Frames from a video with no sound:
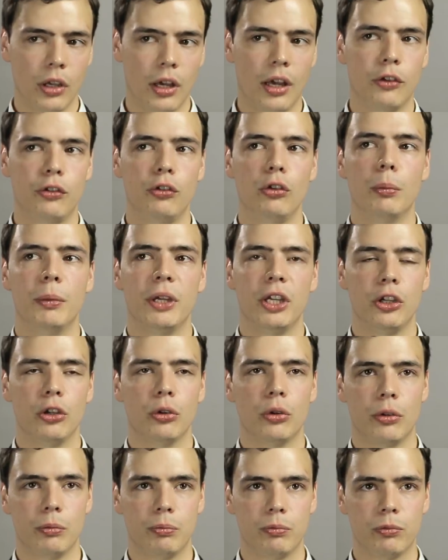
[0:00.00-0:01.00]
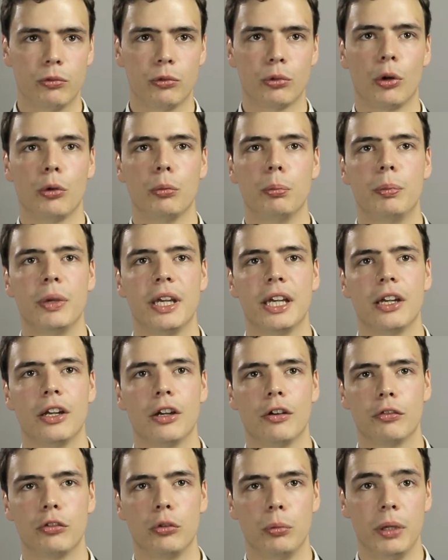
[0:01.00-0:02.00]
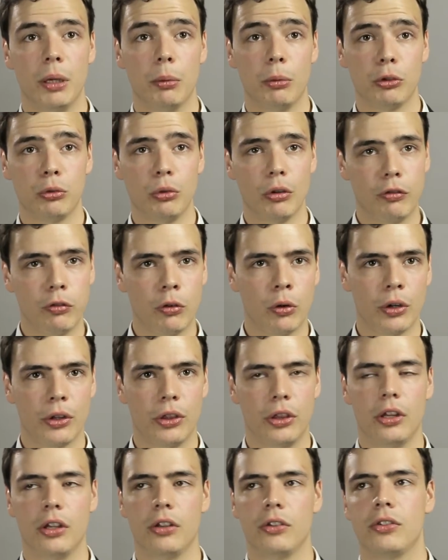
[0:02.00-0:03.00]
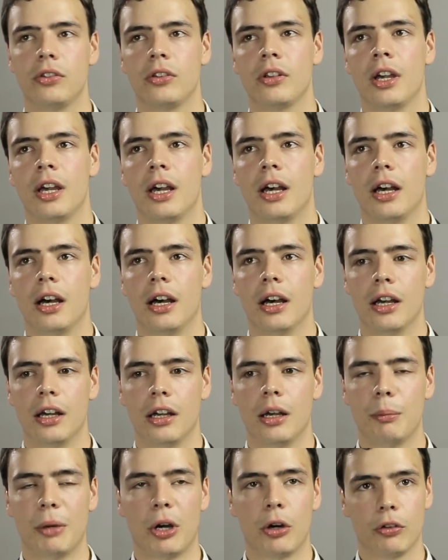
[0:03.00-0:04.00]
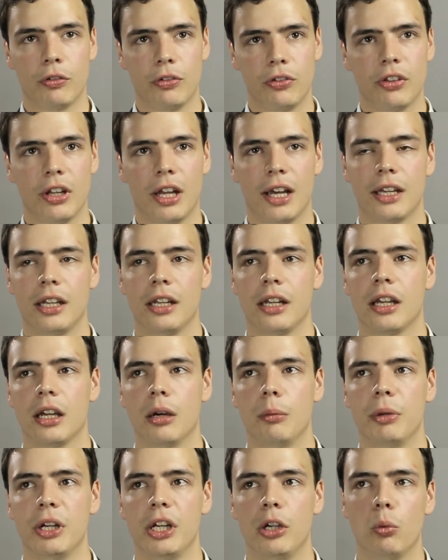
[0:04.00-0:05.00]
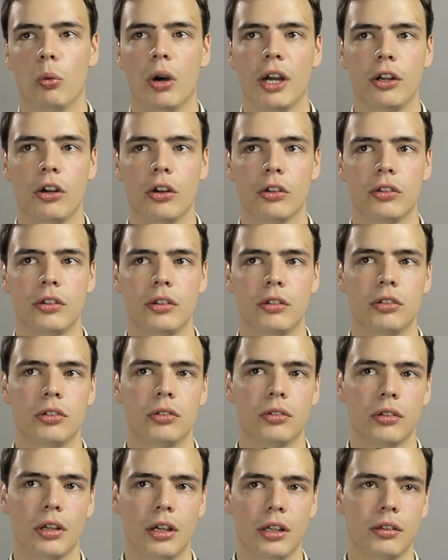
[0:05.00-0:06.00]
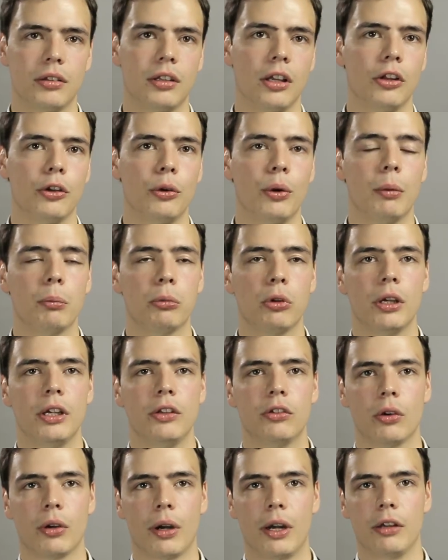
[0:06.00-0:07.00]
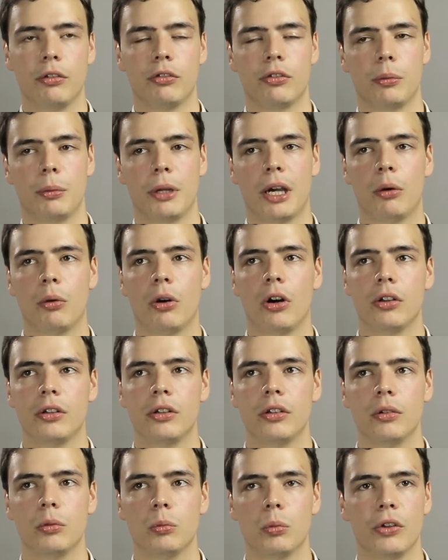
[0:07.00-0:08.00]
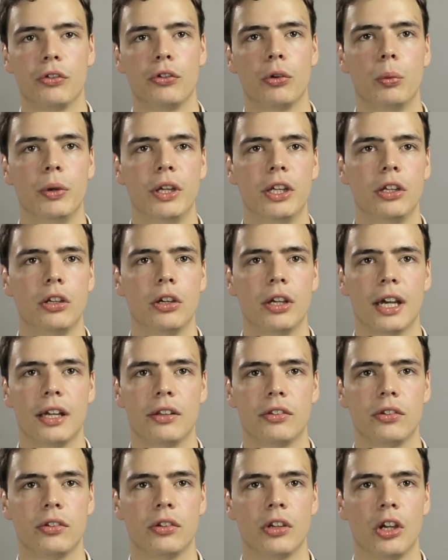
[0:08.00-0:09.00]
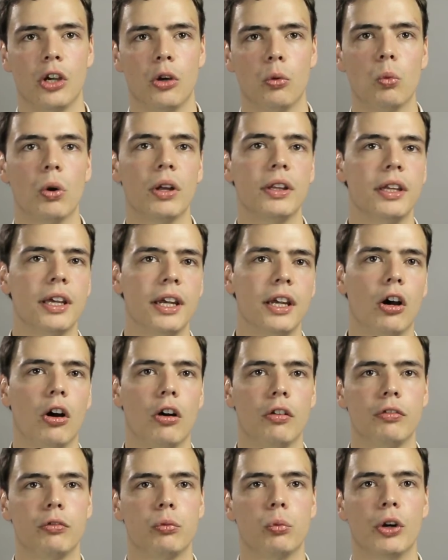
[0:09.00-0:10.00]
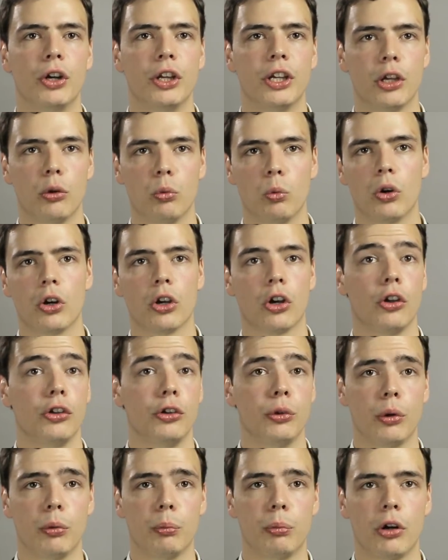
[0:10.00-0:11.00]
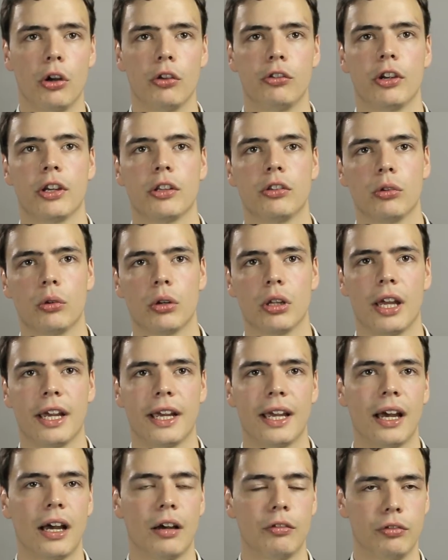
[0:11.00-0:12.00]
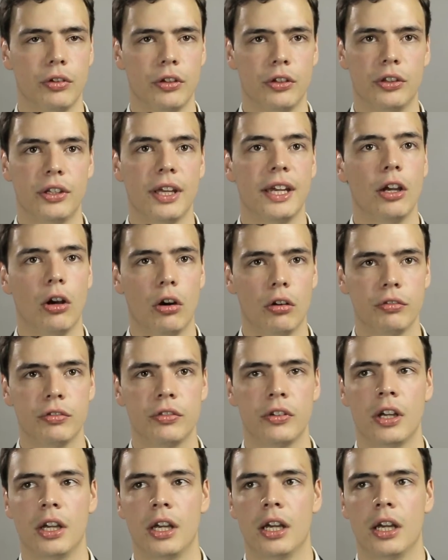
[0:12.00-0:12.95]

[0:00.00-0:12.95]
assuming you're grown big enough to be able to afford this amount of slack in the company, why not tell your employees, okay, from now on, once a week you get one day off where you can work on your own project, or like half a day off,